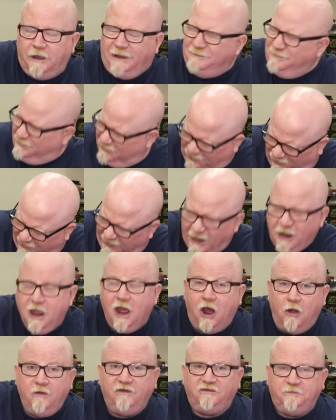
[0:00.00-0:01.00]
I'm sorry,
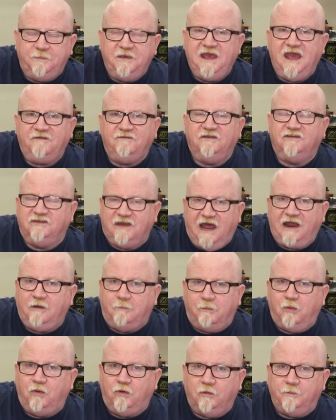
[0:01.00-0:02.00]
OSPF is not a
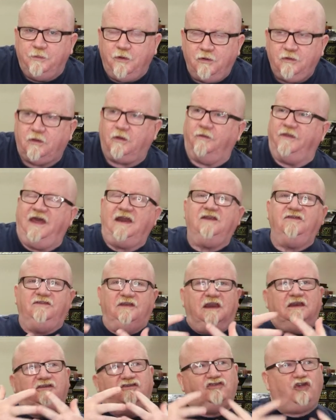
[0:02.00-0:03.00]
border protocol. That is
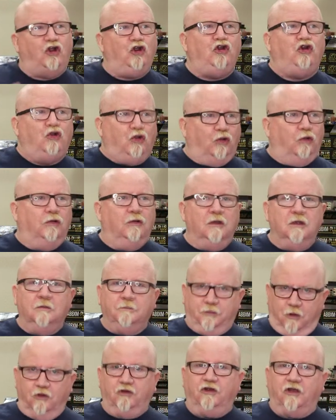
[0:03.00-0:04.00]
an internal
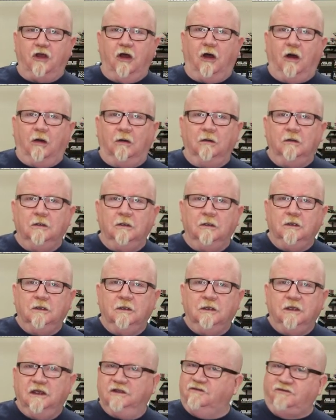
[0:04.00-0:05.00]
protocol.
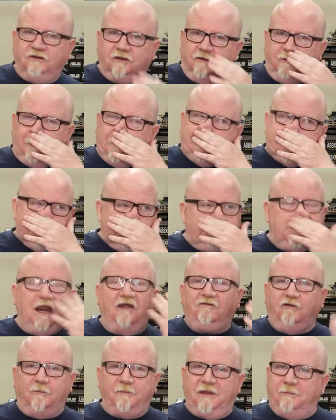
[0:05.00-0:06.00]
It, it, it should
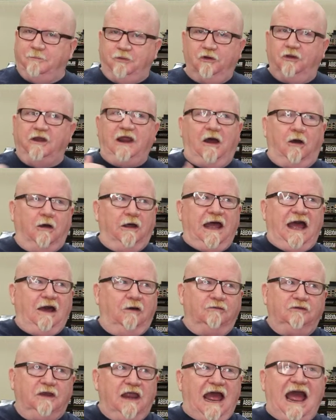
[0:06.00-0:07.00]
never be put
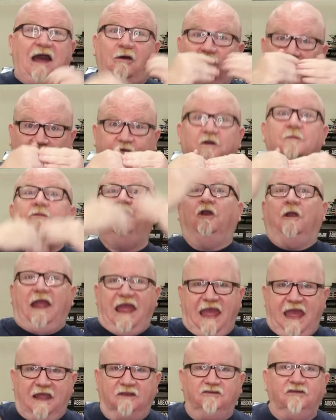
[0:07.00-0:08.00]
out, out from your
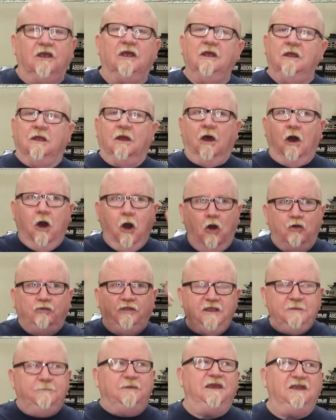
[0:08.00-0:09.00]
edge.
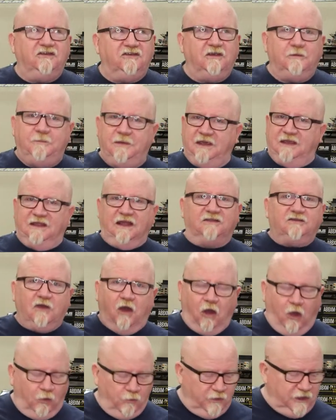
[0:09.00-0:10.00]
Only BGP. That's
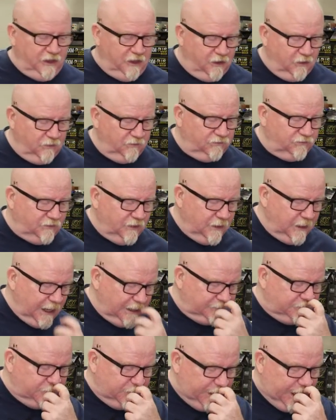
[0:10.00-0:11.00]
all we use
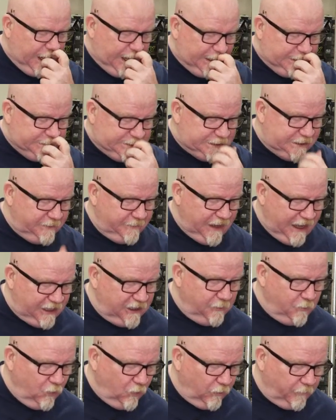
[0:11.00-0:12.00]
at your edge
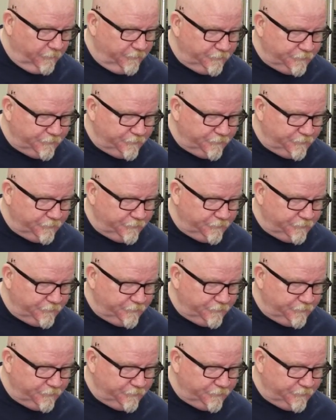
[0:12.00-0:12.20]
anymore.